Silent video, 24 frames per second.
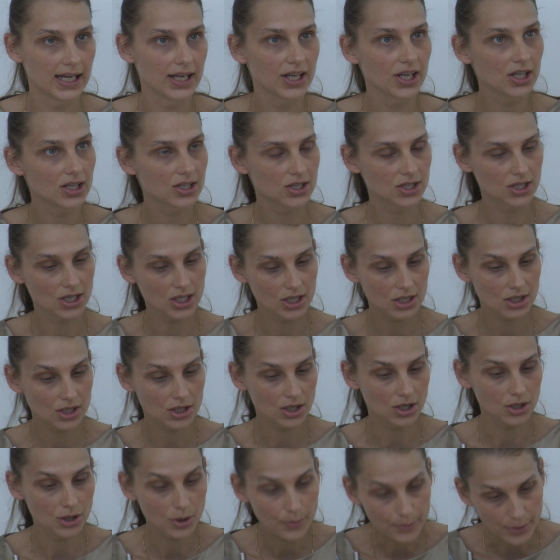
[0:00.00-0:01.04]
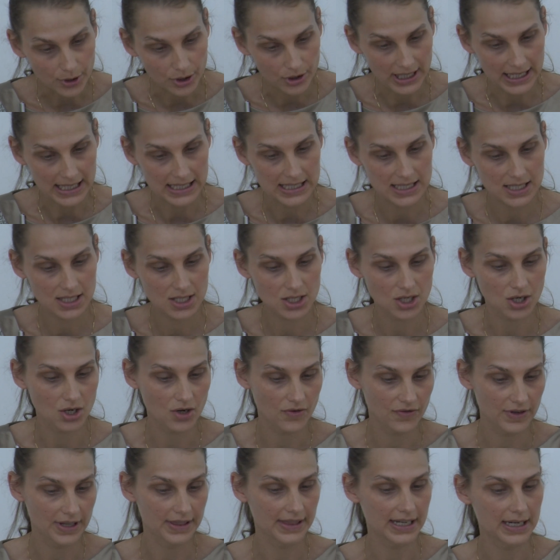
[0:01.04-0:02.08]
it incorporates
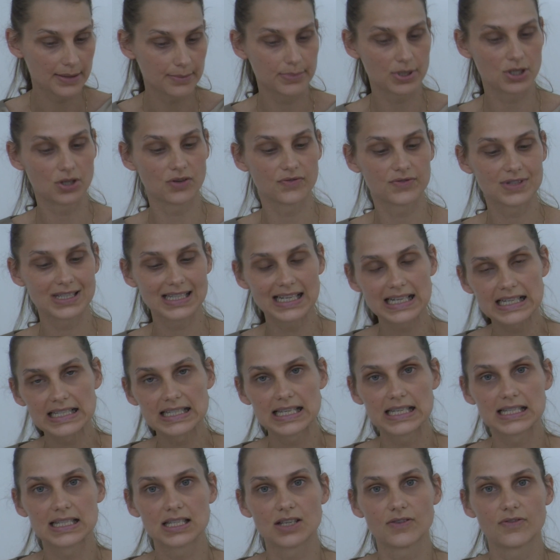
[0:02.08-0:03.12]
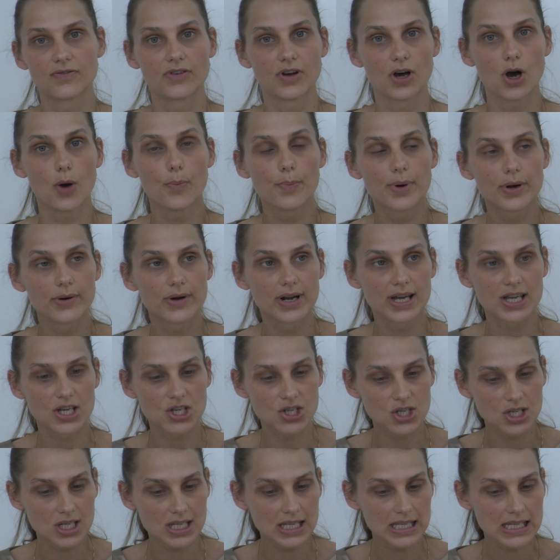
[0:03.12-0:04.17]
of a number of successive
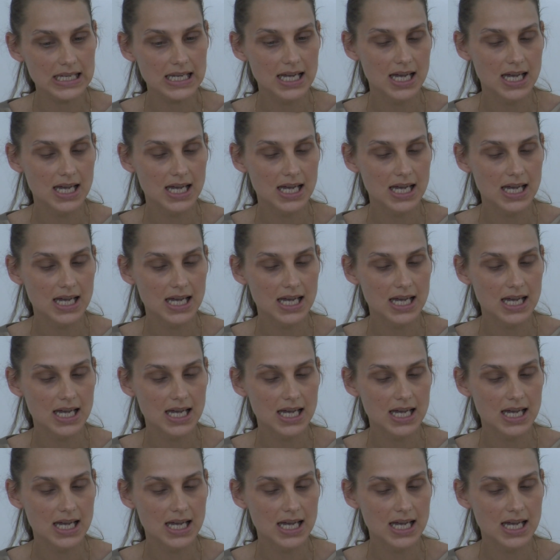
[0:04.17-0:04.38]
operations,